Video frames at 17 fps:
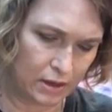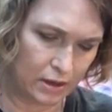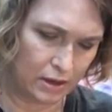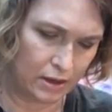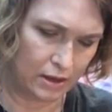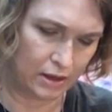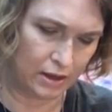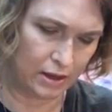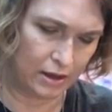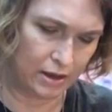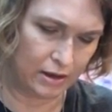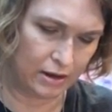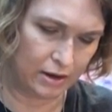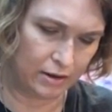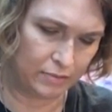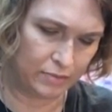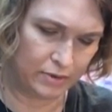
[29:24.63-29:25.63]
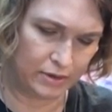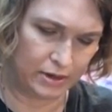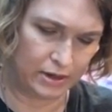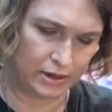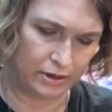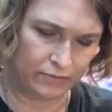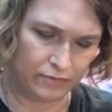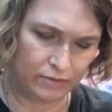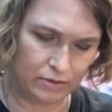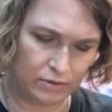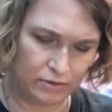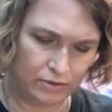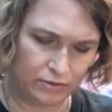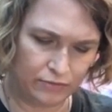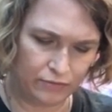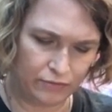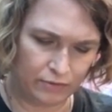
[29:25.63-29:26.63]
Okay, and I had plenty of
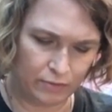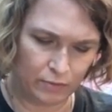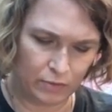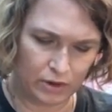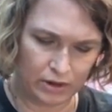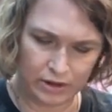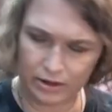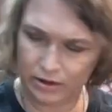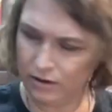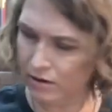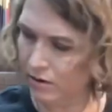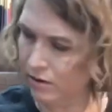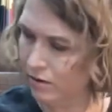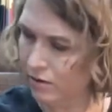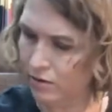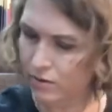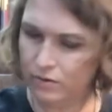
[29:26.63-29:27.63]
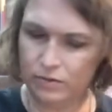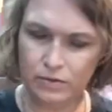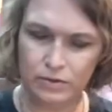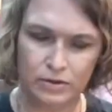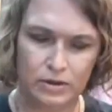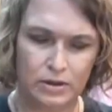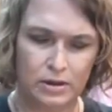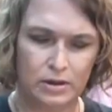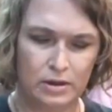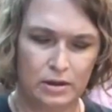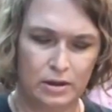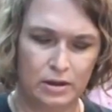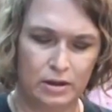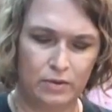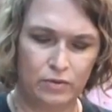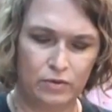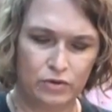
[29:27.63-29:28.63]
glue from a while ago.
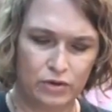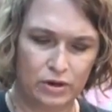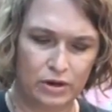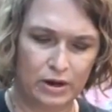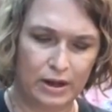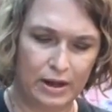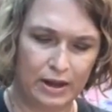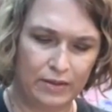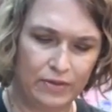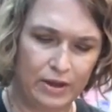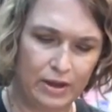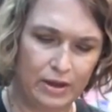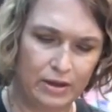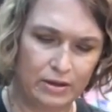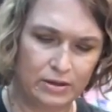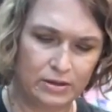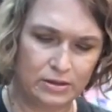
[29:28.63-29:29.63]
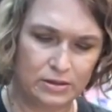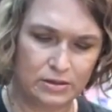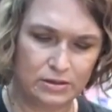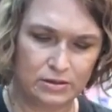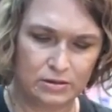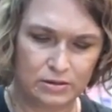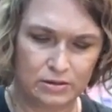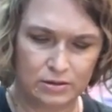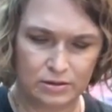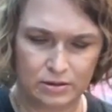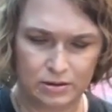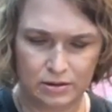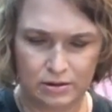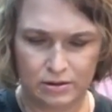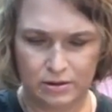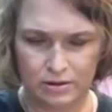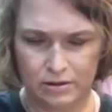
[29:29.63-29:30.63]
We're just going to add that
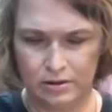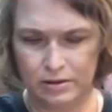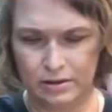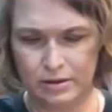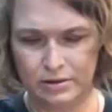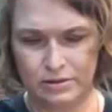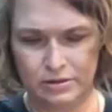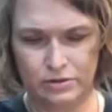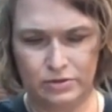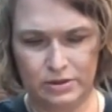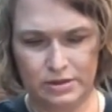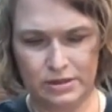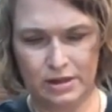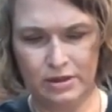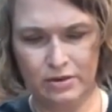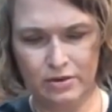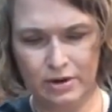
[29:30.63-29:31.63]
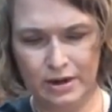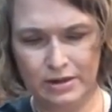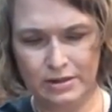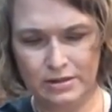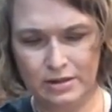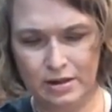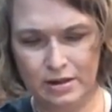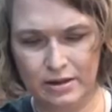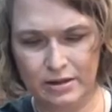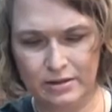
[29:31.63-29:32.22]
into his other eye socket.